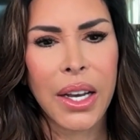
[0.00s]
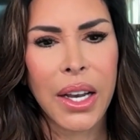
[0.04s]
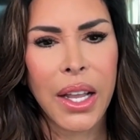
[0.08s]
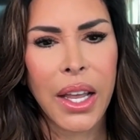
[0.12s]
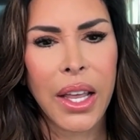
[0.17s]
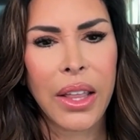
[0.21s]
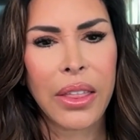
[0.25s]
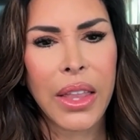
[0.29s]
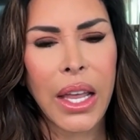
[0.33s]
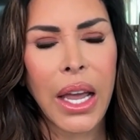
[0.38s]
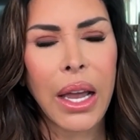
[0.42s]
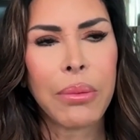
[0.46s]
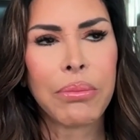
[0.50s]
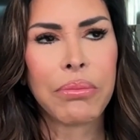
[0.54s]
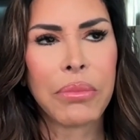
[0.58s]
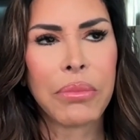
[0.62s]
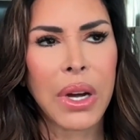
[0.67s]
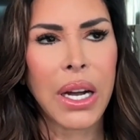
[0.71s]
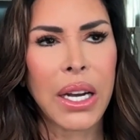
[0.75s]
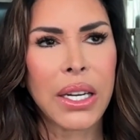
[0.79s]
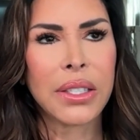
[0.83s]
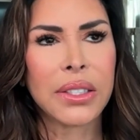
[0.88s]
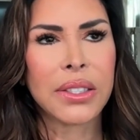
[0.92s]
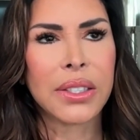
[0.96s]
And that
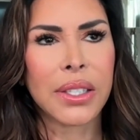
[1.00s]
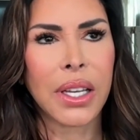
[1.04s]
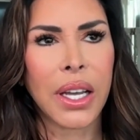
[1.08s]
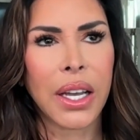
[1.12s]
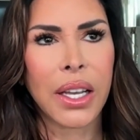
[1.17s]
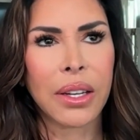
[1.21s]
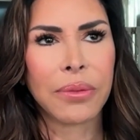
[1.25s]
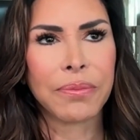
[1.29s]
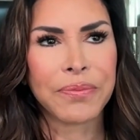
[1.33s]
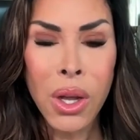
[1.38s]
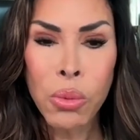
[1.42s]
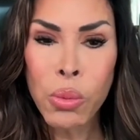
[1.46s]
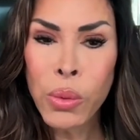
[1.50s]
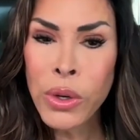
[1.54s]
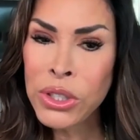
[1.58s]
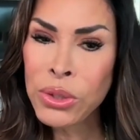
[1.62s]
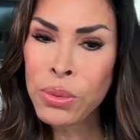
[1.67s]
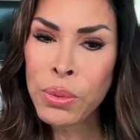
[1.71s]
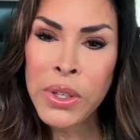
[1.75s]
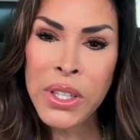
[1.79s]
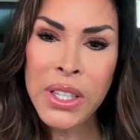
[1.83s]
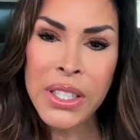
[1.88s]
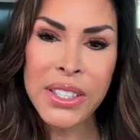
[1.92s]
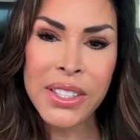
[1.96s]
mindset was
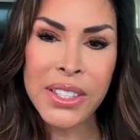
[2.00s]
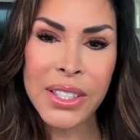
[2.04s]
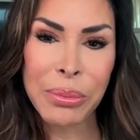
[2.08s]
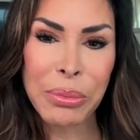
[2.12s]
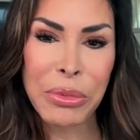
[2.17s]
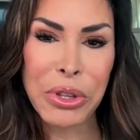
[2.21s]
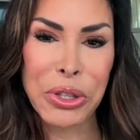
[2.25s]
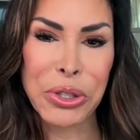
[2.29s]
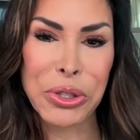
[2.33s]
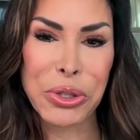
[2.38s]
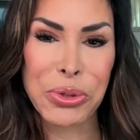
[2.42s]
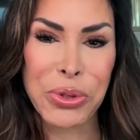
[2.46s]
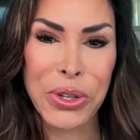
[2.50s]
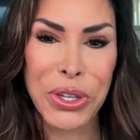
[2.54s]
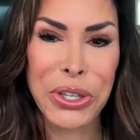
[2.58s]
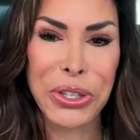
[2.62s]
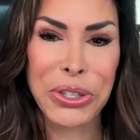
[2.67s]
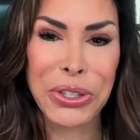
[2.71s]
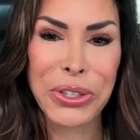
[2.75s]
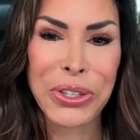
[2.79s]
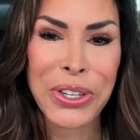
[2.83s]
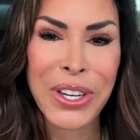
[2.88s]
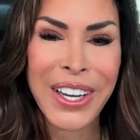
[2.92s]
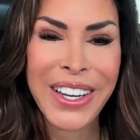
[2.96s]
really some of the
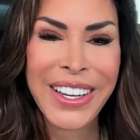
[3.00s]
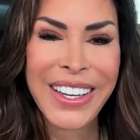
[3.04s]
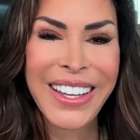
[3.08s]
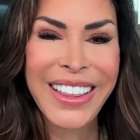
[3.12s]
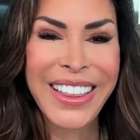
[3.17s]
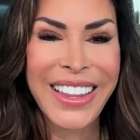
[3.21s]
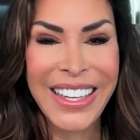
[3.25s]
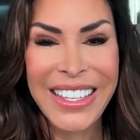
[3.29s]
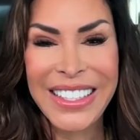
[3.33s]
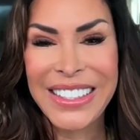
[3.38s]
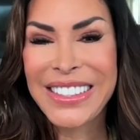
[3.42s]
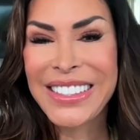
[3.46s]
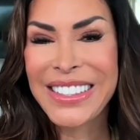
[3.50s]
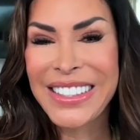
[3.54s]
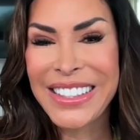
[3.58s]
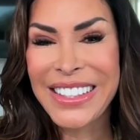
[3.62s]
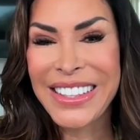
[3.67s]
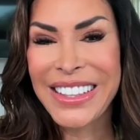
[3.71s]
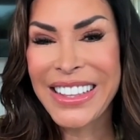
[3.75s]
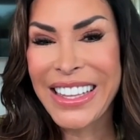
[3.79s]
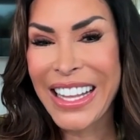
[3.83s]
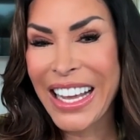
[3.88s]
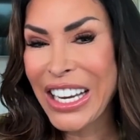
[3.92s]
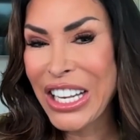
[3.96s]
trigger things
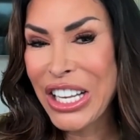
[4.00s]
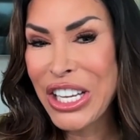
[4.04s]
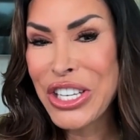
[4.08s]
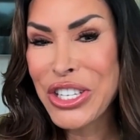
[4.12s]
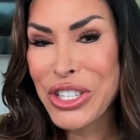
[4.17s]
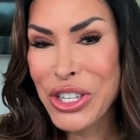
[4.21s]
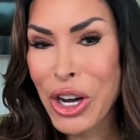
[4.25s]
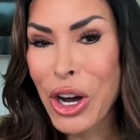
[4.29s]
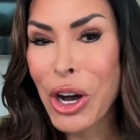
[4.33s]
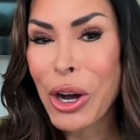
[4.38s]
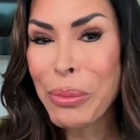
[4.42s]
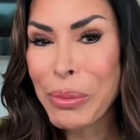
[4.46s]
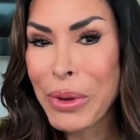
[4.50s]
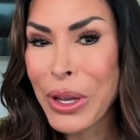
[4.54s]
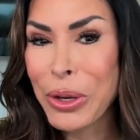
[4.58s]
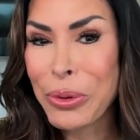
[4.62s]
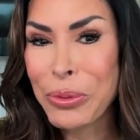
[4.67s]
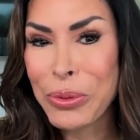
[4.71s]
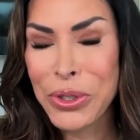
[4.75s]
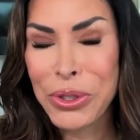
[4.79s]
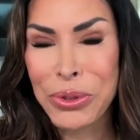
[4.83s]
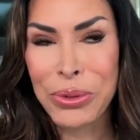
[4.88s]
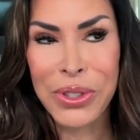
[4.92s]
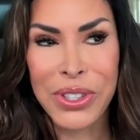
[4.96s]
that he taught me,
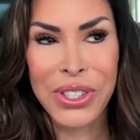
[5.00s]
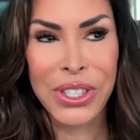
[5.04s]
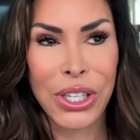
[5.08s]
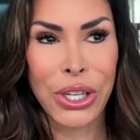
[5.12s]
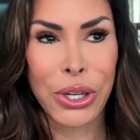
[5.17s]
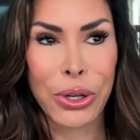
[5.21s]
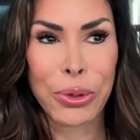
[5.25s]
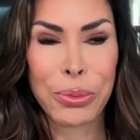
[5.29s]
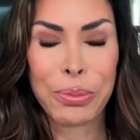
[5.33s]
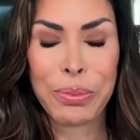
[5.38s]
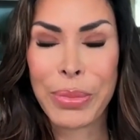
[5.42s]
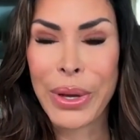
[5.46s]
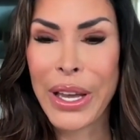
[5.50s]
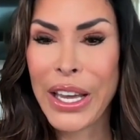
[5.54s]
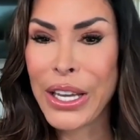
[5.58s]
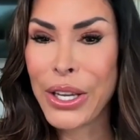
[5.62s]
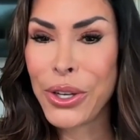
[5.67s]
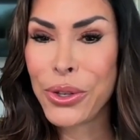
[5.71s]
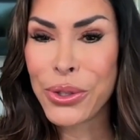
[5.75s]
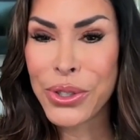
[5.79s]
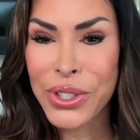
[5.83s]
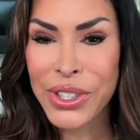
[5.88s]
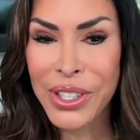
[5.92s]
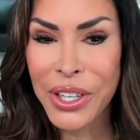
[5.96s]
which was, pay
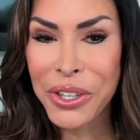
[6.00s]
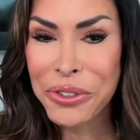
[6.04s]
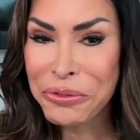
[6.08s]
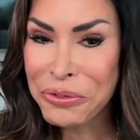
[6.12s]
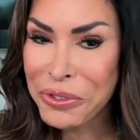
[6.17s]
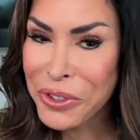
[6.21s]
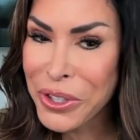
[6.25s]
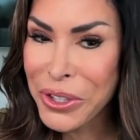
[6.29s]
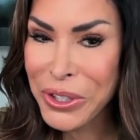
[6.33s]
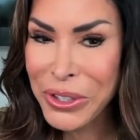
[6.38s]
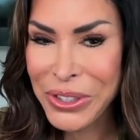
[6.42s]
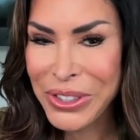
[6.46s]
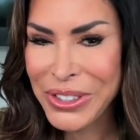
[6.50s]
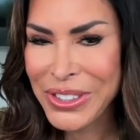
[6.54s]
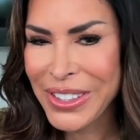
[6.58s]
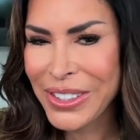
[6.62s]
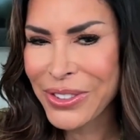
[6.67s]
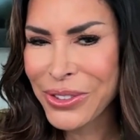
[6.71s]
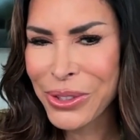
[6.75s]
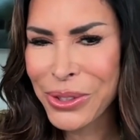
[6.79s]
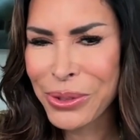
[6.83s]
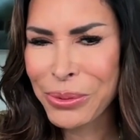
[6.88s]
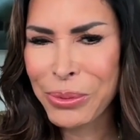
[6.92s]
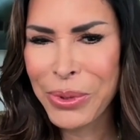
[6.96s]
yourself first.
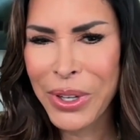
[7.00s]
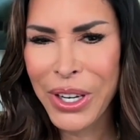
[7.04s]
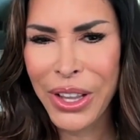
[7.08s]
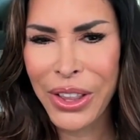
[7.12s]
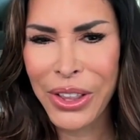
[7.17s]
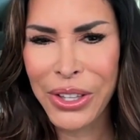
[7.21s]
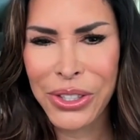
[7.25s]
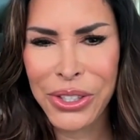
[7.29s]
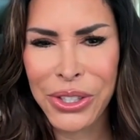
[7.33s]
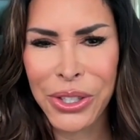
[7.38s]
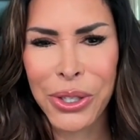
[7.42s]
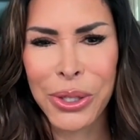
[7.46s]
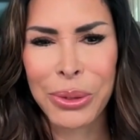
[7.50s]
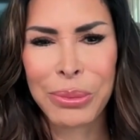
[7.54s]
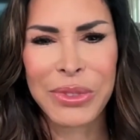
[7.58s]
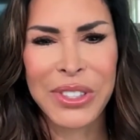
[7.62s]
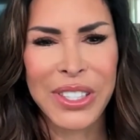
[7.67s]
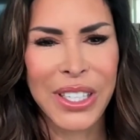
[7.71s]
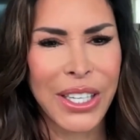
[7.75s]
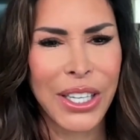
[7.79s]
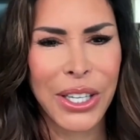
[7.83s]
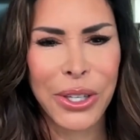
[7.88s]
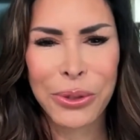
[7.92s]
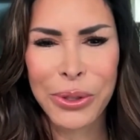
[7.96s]
Those are one of the terms
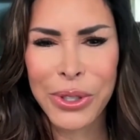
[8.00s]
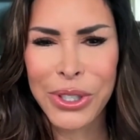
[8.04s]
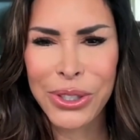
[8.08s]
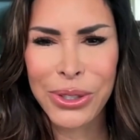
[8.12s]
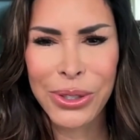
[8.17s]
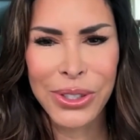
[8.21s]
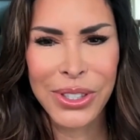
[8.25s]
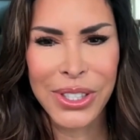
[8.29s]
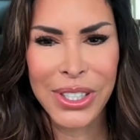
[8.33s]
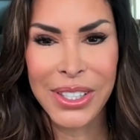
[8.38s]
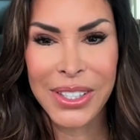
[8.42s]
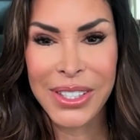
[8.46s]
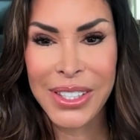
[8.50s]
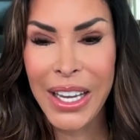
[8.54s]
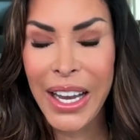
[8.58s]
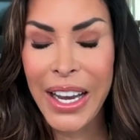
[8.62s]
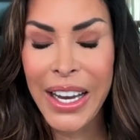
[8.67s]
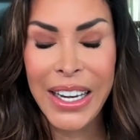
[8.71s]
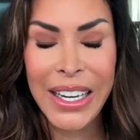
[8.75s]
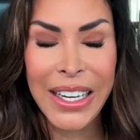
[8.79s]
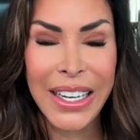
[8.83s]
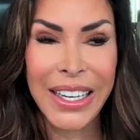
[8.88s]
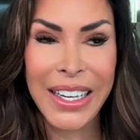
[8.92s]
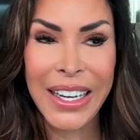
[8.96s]
that he always used to say. I
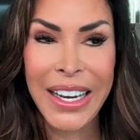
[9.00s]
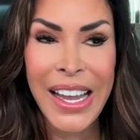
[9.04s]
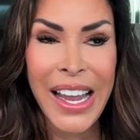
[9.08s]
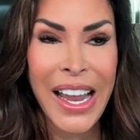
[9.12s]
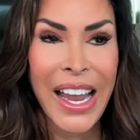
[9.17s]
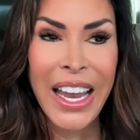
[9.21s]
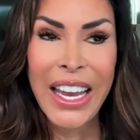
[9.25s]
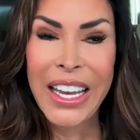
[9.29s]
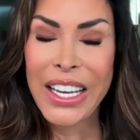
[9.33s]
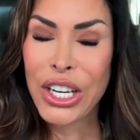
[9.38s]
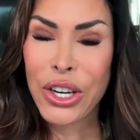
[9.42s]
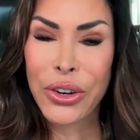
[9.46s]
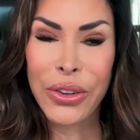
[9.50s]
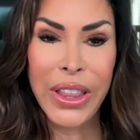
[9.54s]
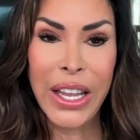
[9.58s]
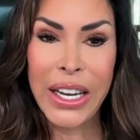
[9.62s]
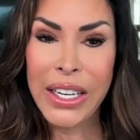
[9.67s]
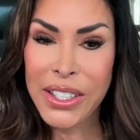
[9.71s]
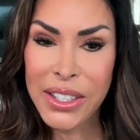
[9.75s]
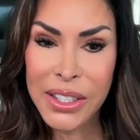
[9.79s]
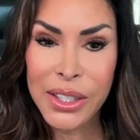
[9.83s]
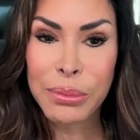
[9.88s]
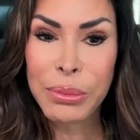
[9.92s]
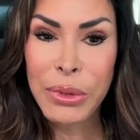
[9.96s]
mean, that
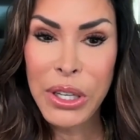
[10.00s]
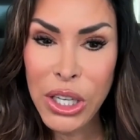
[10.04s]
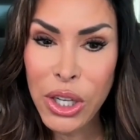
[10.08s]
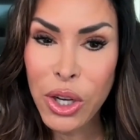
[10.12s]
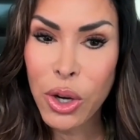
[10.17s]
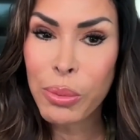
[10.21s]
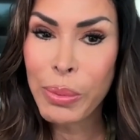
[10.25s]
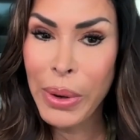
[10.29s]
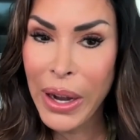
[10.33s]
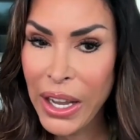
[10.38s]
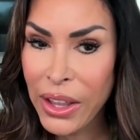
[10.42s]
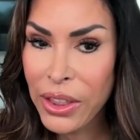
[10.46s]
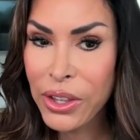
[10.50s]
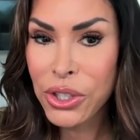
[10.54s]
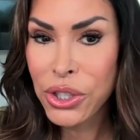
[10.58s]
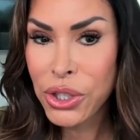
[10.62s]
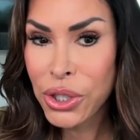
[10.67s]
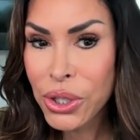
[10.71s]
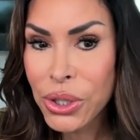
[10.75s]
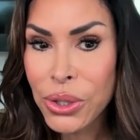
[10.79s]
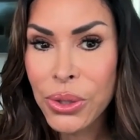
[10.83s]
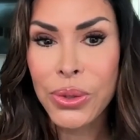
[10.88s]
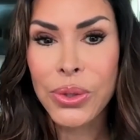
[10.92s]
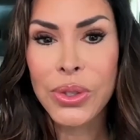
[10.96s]
doesn't mean go buy the
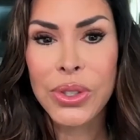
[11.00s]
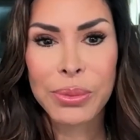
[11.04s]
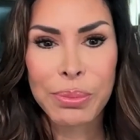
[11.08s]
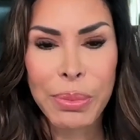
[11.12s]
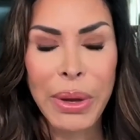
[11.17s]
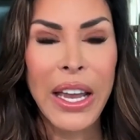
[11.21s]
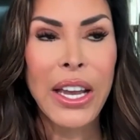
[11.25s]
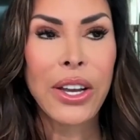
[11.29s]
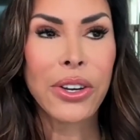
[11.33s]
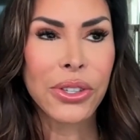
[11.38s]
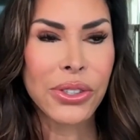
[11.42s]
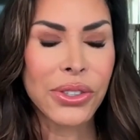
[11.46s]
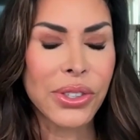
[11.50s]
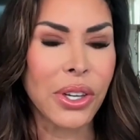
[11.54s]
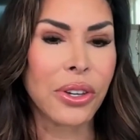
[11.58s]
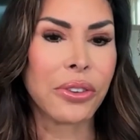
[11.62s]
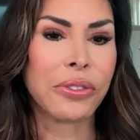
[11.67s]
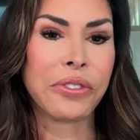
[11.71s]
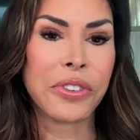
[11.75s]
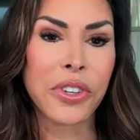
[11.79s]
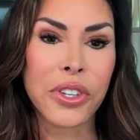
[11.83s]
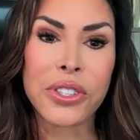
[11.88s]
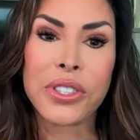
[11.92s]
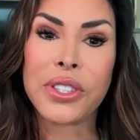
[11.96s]
shoes. Pay yourself
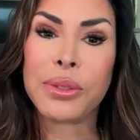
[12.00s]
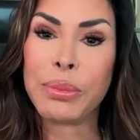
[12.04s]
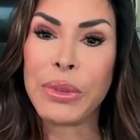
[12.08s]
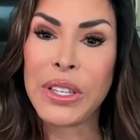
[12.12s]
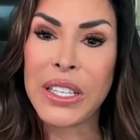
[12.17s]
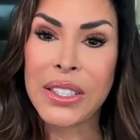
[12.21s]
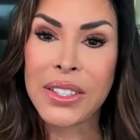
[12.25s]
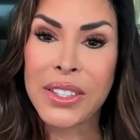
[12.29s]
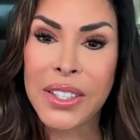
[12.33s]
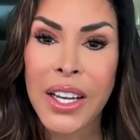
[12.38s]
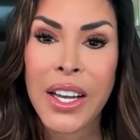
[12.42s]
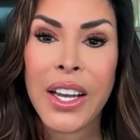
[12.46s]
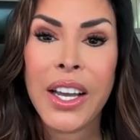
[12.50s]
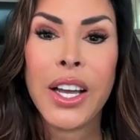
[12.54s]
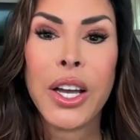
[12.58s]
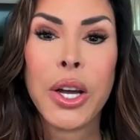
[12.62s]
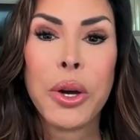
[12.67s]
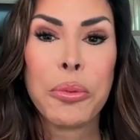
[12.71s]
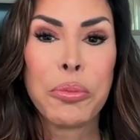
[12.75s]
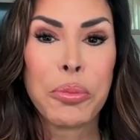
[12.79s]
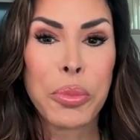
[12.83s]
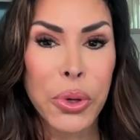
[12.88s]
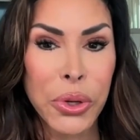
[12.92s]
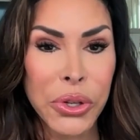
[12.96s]
first means
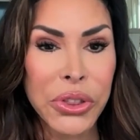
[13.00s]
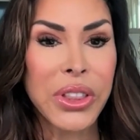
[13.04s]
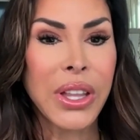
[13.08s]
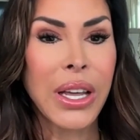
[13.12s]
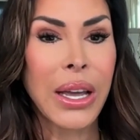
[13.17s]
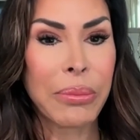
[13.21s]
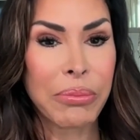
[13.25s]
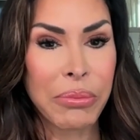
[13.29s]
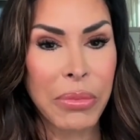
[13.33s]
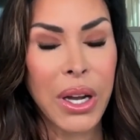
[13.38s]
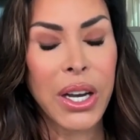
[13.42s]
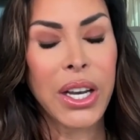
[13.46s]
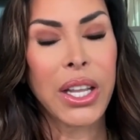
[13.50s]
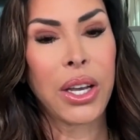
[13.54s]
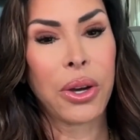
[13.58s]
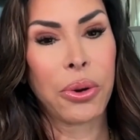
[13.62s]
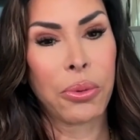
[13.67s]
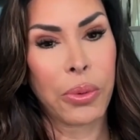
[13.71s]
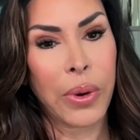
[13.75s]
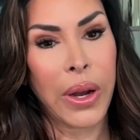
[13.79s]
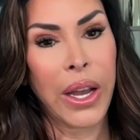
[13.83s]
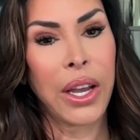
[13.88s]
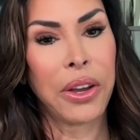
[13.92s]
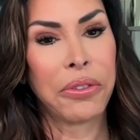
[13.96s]
put that money
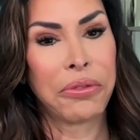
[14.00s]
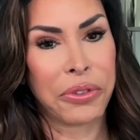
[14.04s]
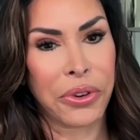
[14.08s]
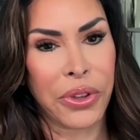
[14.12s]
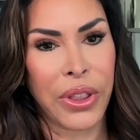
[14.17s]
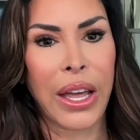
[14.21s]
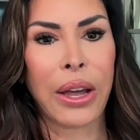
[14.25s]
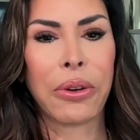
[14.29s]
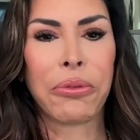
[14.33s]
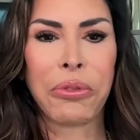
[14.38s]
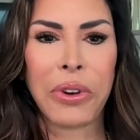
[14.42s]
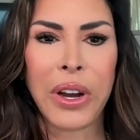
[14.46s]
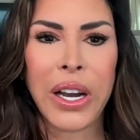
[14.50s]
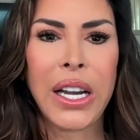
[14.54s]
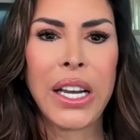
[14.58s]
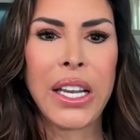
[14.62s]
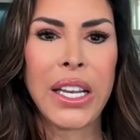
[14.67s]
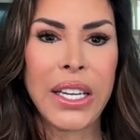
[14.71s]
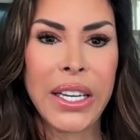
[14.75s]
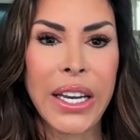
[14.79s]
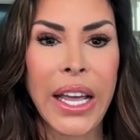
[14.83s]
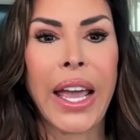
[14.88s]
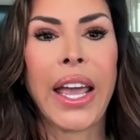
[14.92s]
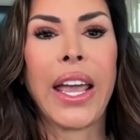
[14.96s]
away for that rainy
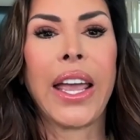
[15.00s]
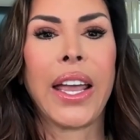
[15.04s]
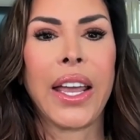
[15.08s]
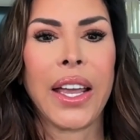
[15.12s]
day,